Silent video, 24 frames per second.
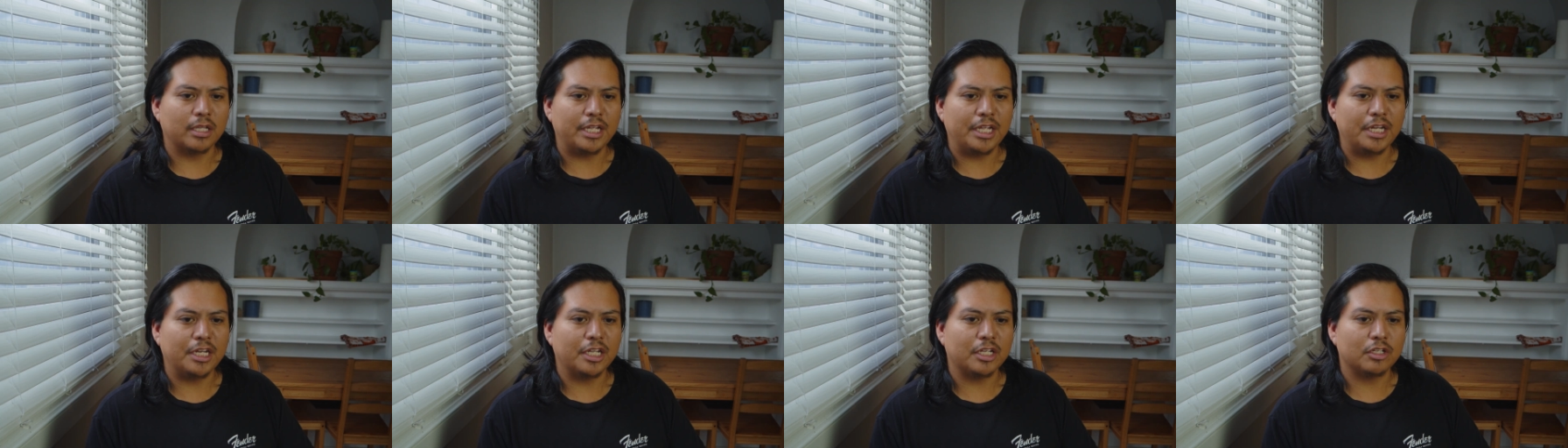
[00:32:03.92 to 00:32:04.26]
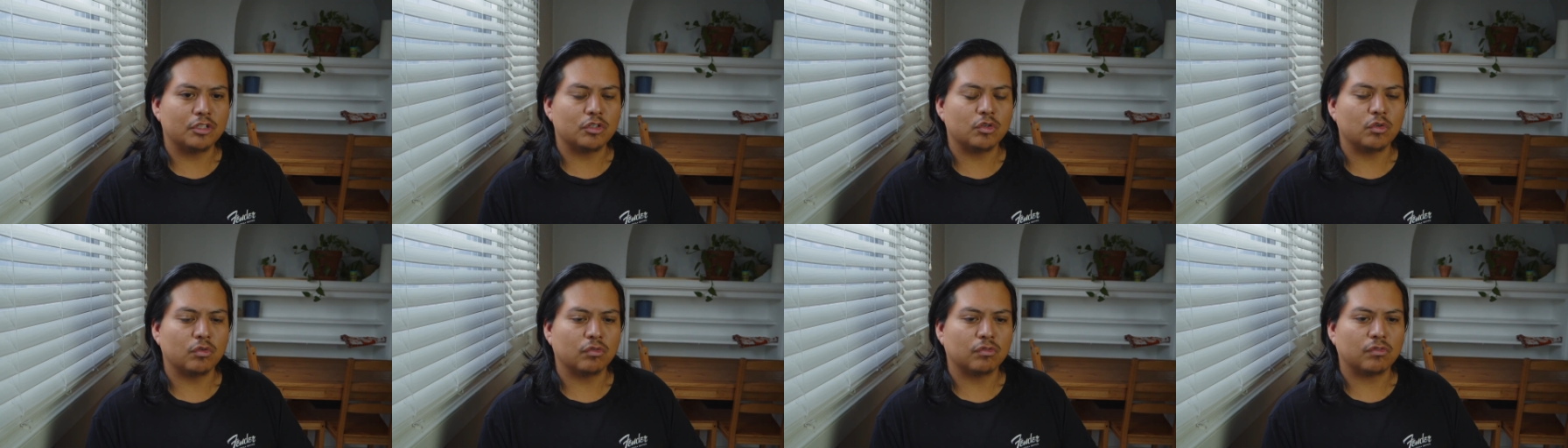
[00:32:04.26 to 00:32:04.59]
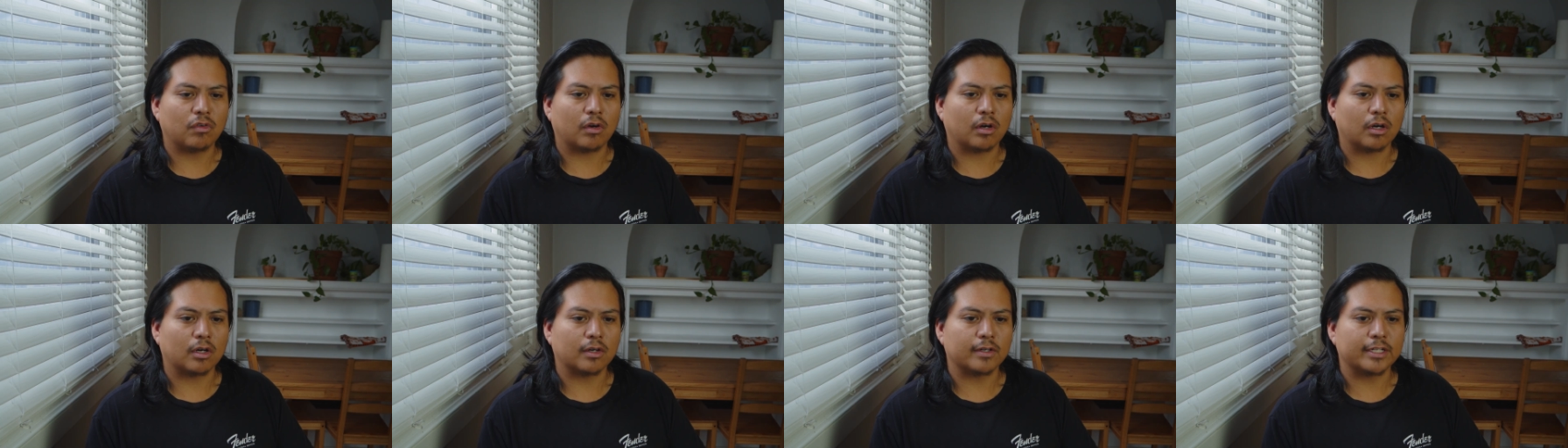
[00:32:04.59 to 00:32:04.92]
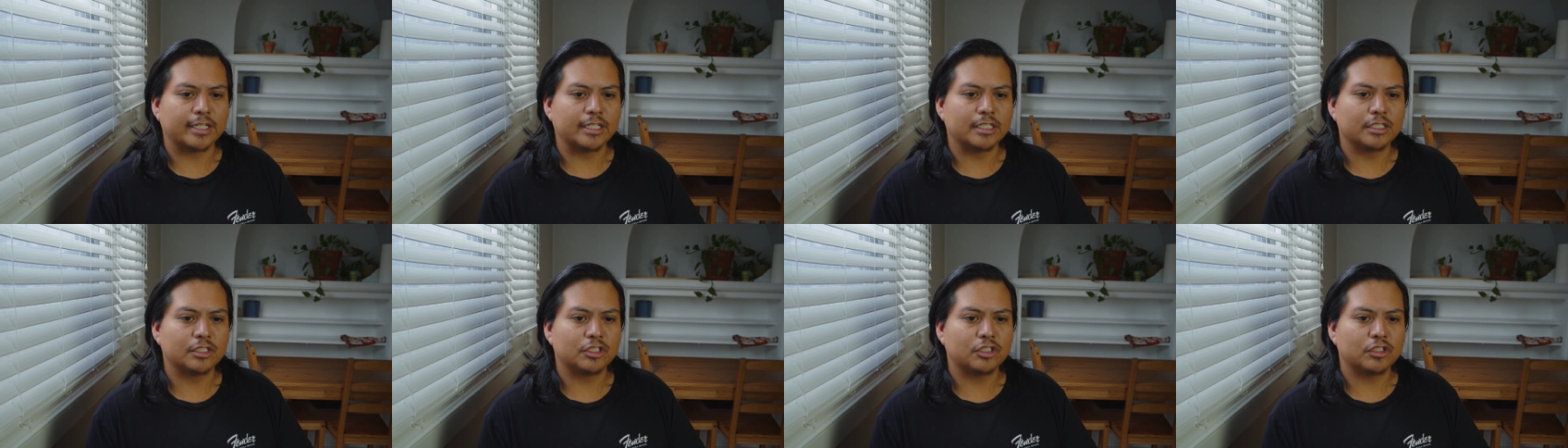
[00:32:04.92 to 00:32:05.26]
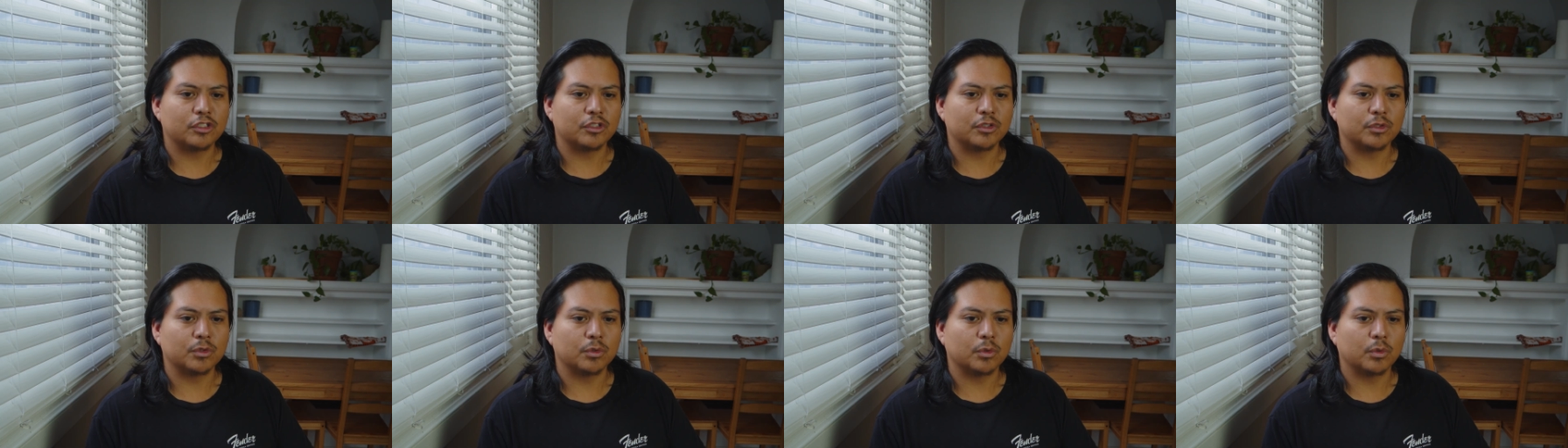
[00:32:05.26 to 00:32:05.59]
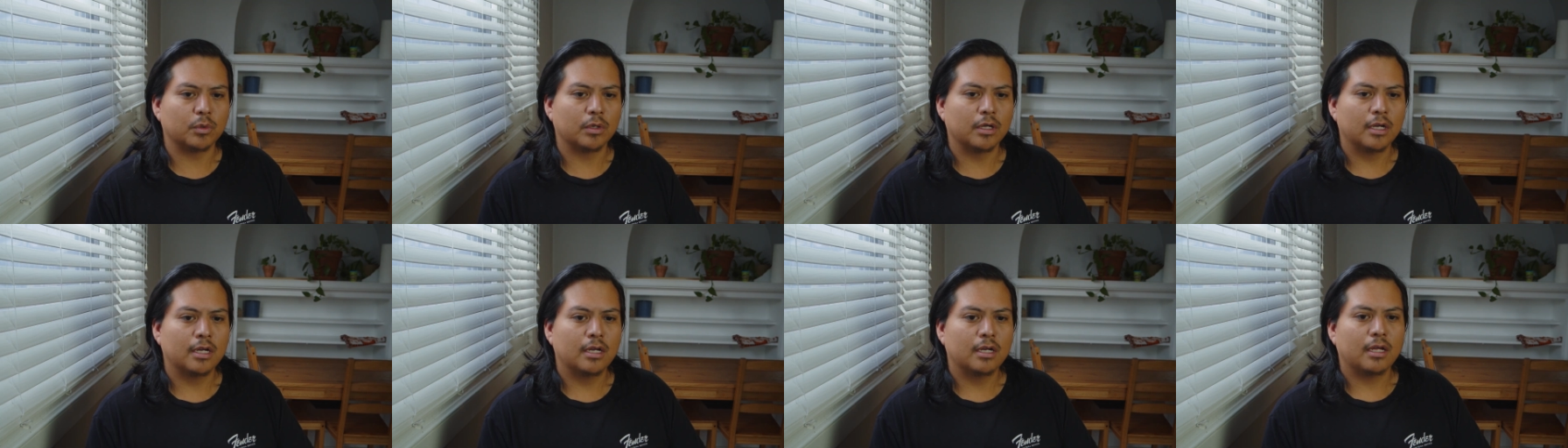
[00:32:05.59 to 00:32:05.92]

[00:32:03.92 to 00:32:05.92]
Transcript: leaning too far into